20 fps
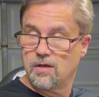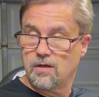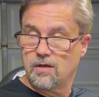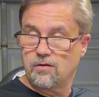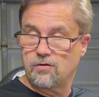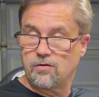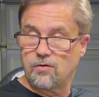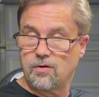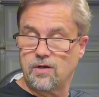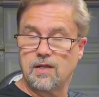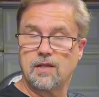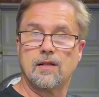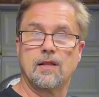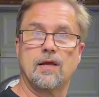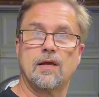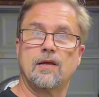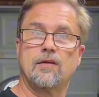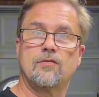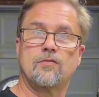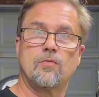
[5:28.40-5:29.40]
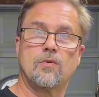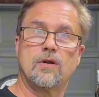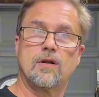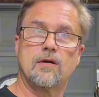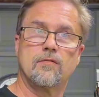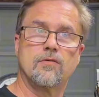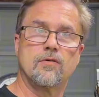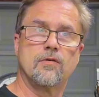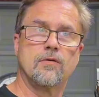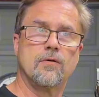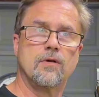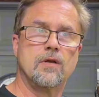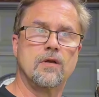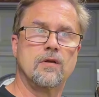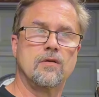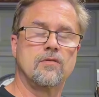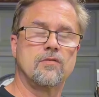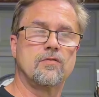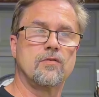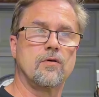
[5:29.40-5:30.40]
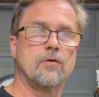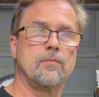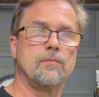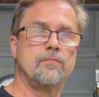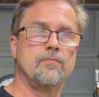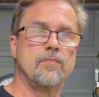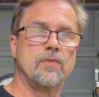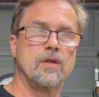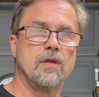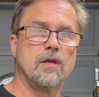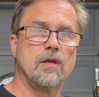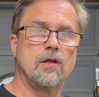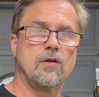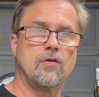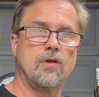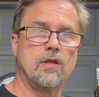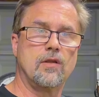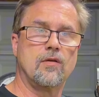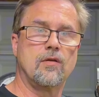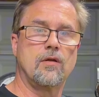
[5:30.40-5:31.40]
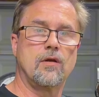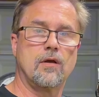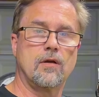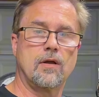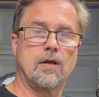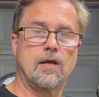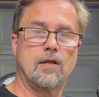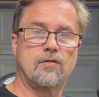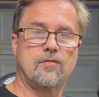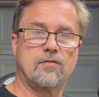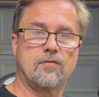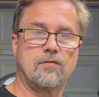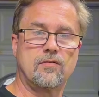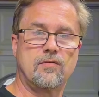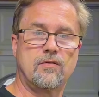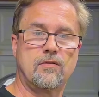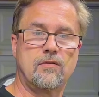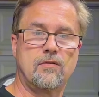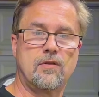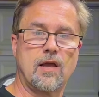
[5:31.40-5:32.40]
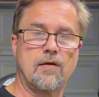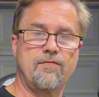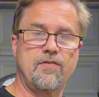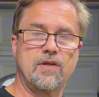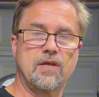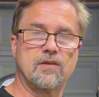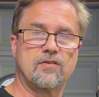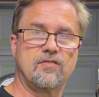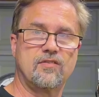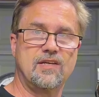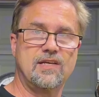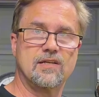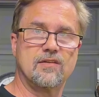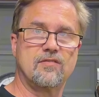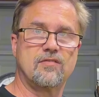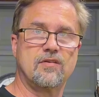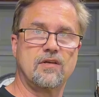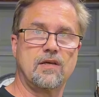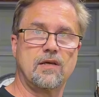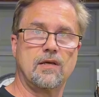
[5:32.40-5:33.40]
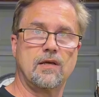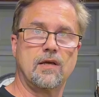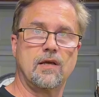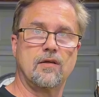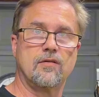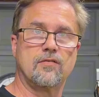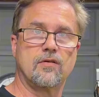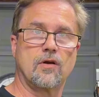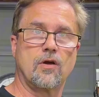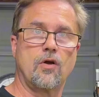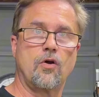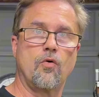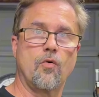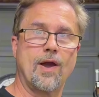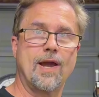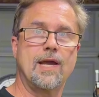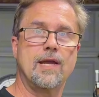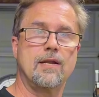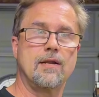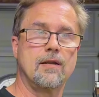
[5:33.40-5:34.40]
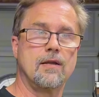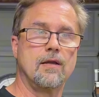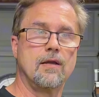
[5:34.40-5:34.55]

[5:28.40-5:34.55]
doing inlays, whatever. So it's definitely, a CNC is a great